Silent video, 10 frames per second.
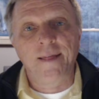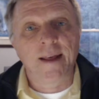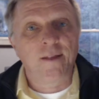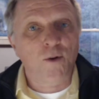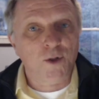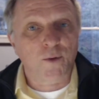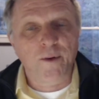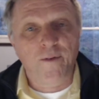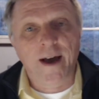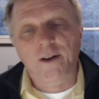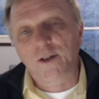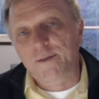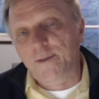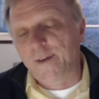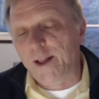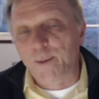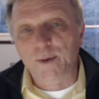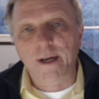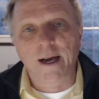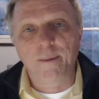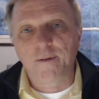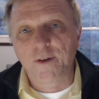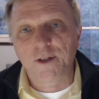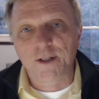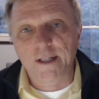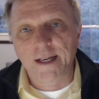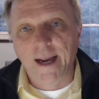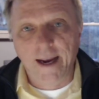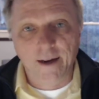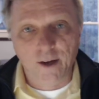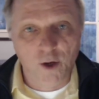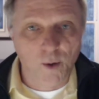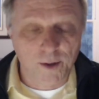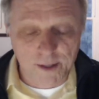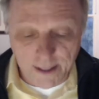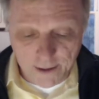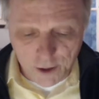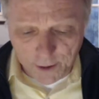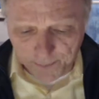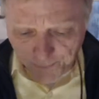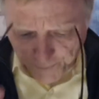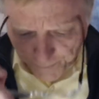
then those 3 factors of available time, efficiency, and utilization.